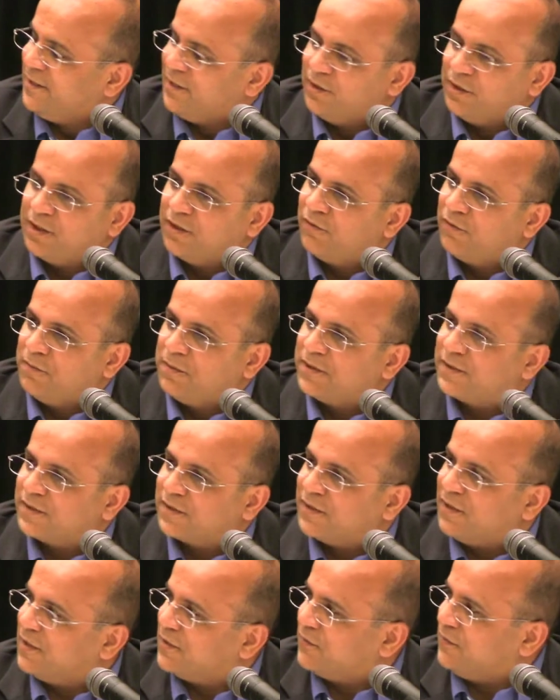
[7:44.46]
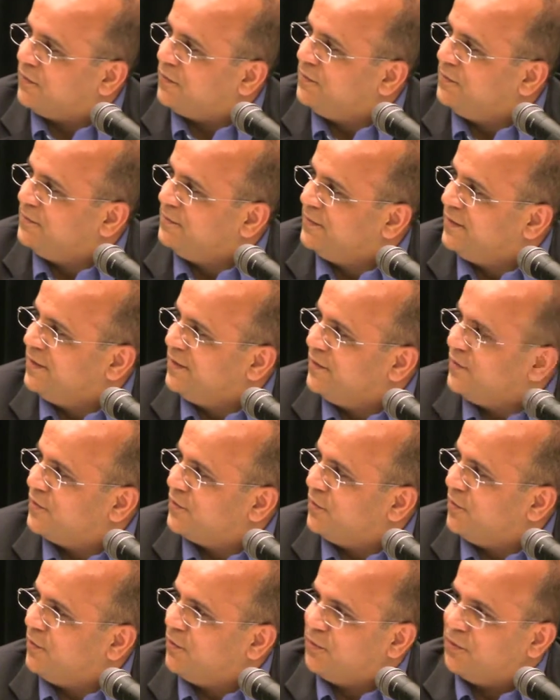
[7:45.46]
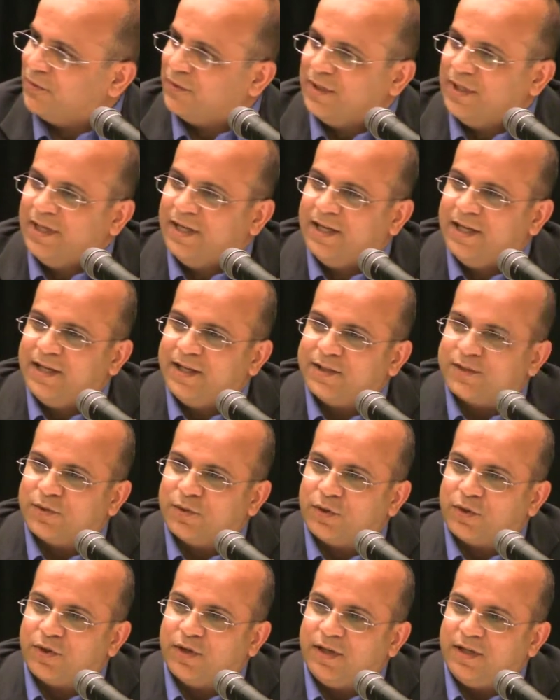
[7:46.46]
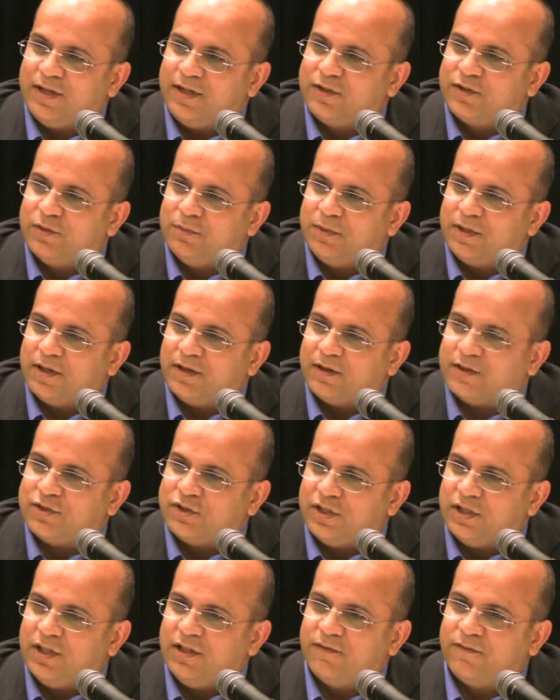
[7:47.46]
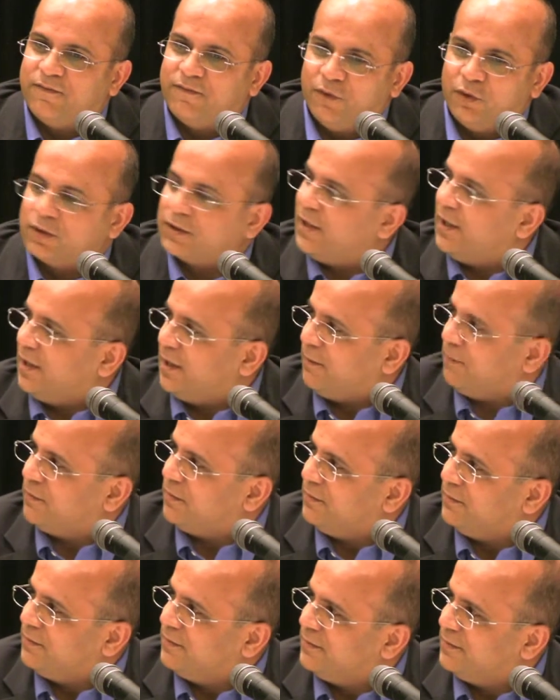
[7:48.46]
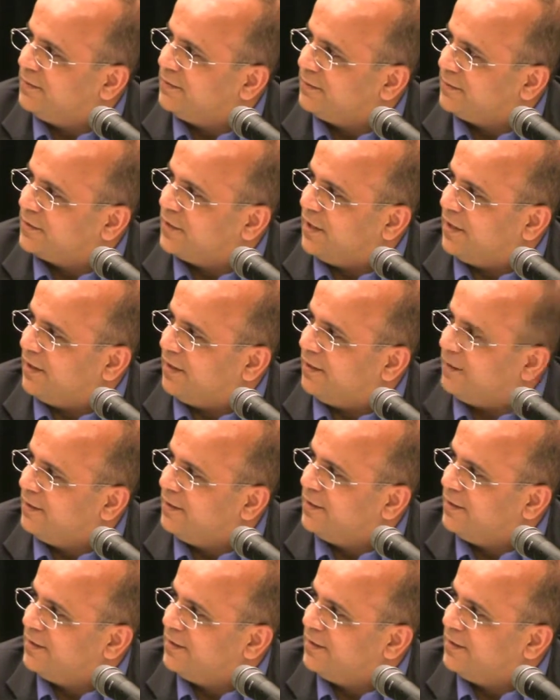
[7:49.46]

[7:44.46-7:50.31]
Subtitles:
It'll never be successful. So you're going to need to be a chief full-time kid.